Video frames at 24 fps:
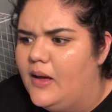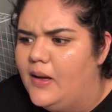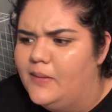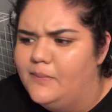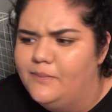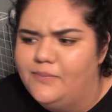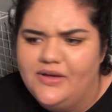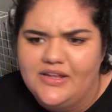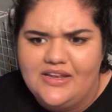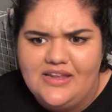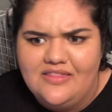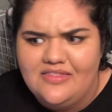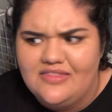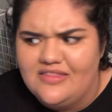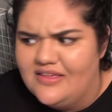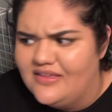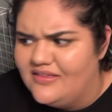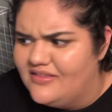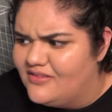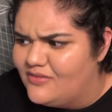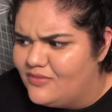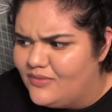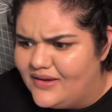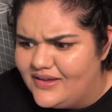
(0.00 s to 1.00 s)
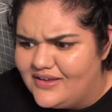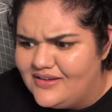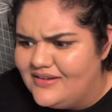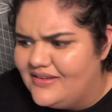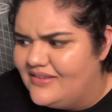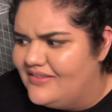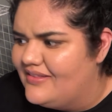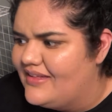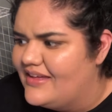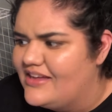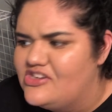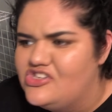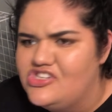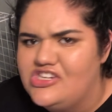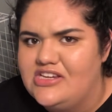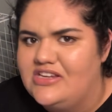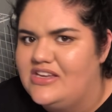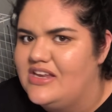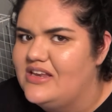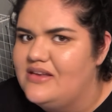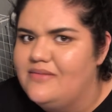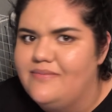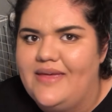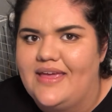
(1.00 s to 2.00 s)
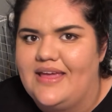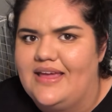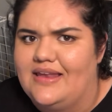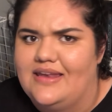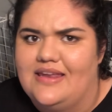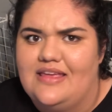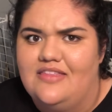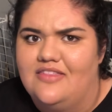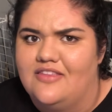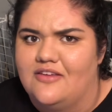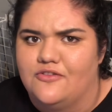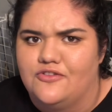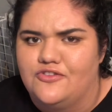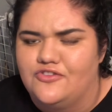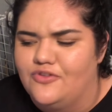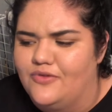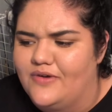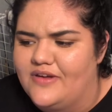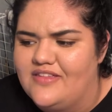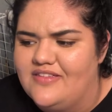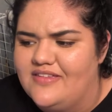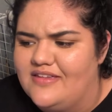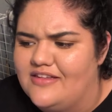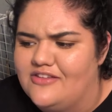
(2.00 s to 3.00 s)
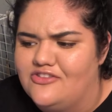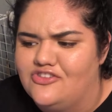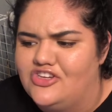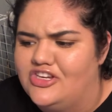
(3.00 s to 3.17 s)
But in this one, it's like she didn't make any of those choices.